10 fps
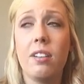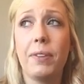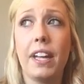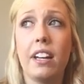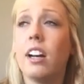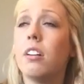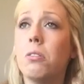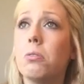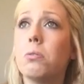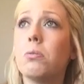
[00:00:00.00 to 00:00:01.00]
mean, I
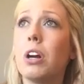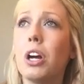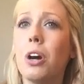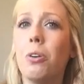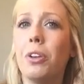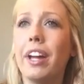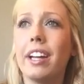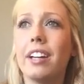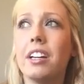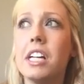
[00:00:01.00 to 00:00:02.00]
don't go
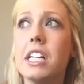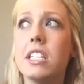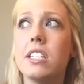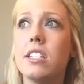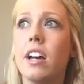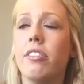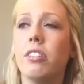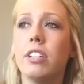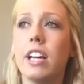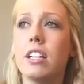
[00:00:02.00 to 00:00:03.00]
like
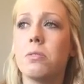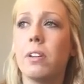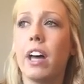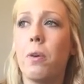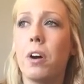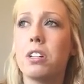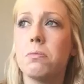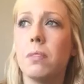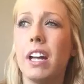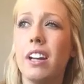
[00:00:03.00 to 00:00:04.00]
several days without washing
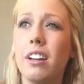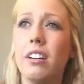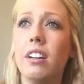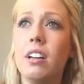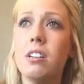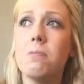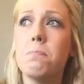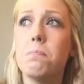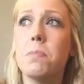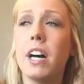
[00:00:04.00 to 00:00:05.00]
my hair,
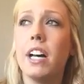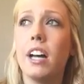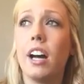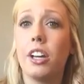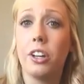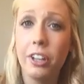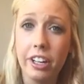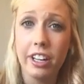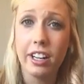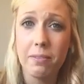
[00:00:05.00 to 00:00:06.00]
but I
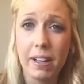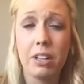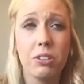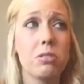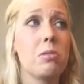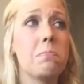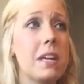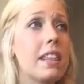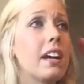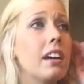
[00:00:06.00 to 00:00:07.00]
could and my curls would
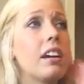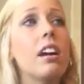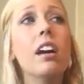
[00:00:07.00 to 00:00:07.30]
be there.